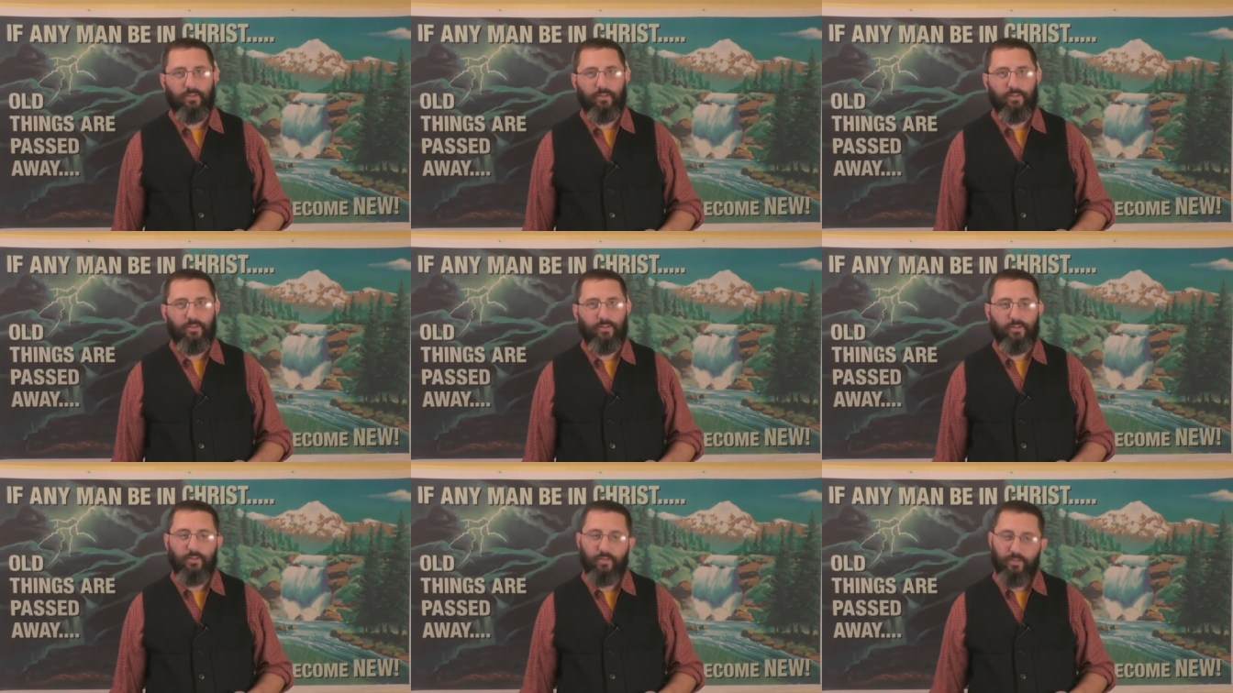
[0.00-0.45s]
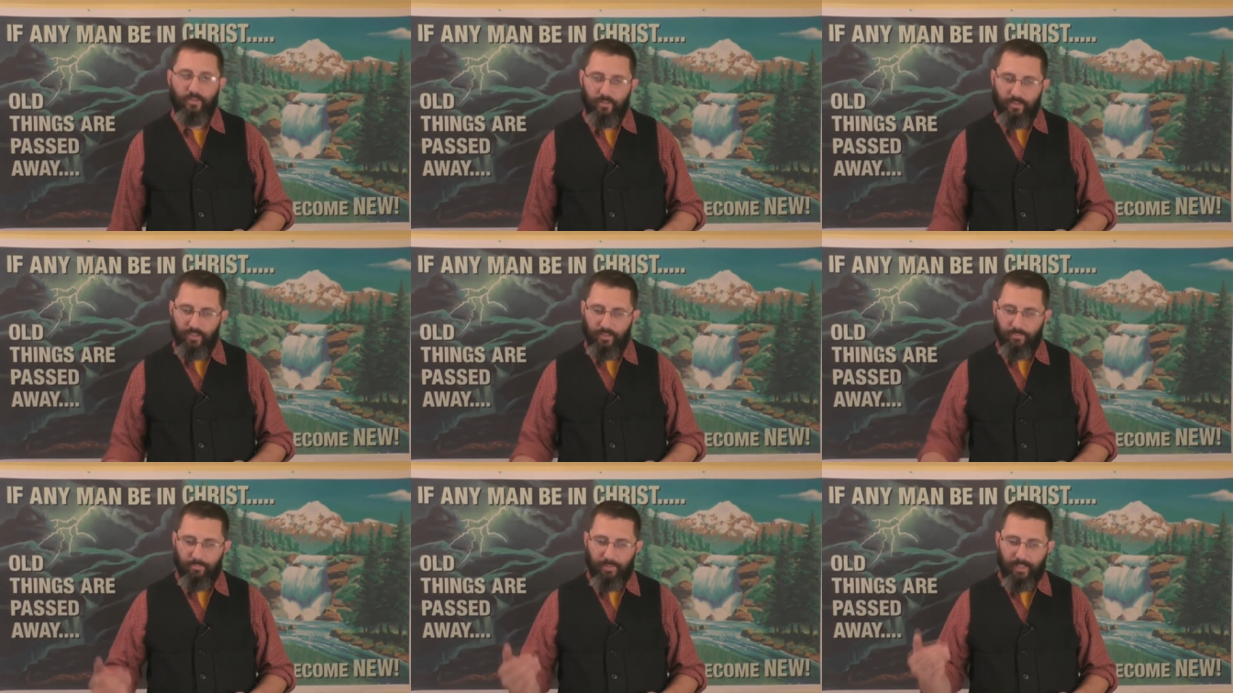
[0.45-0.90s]
You just, you
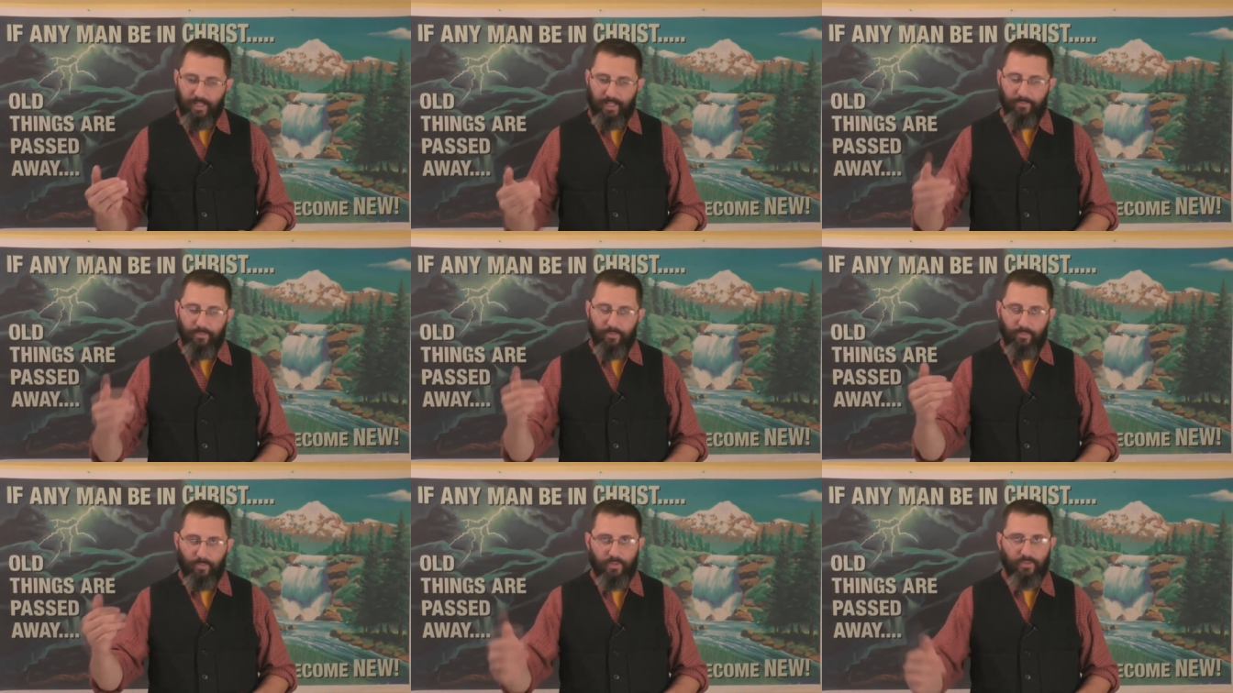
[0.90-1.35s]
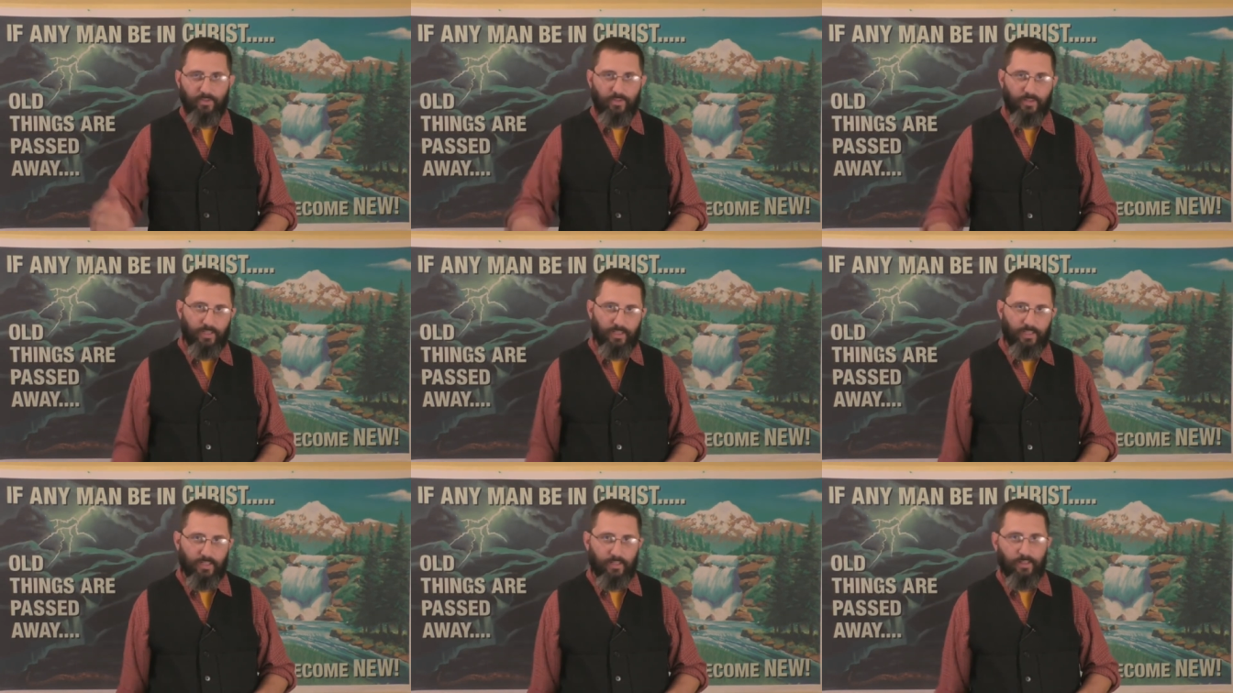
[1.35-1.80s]
get by with what you
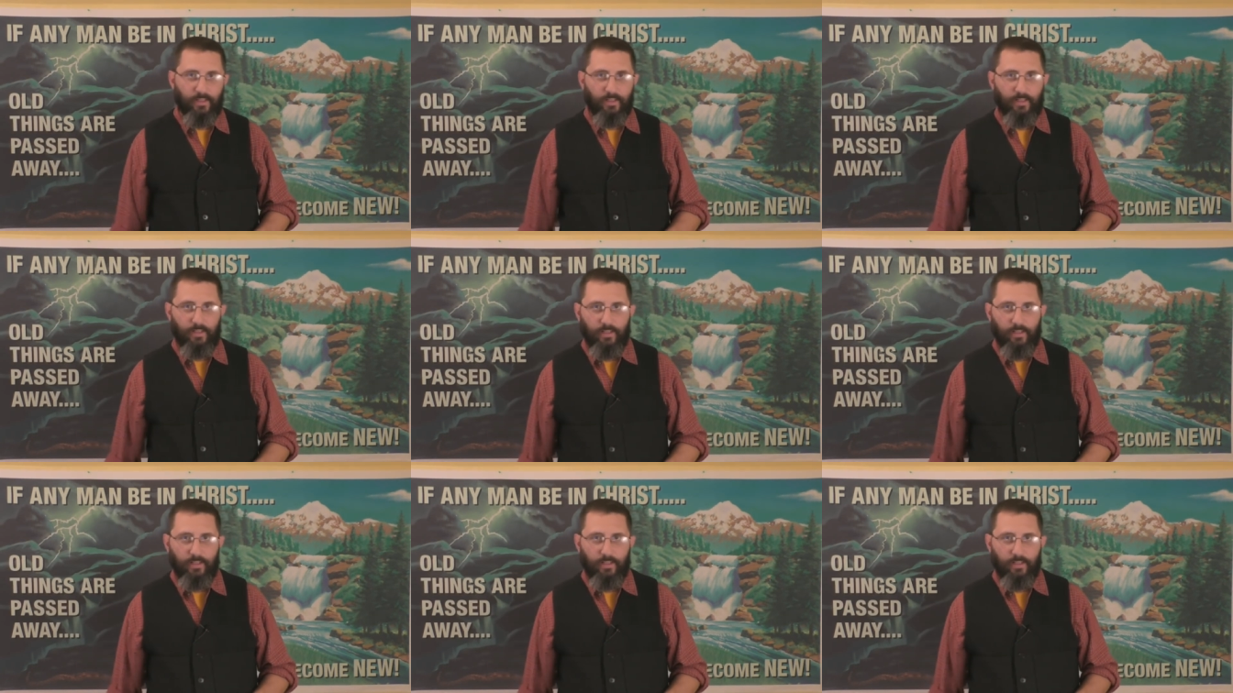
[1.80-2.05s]
need.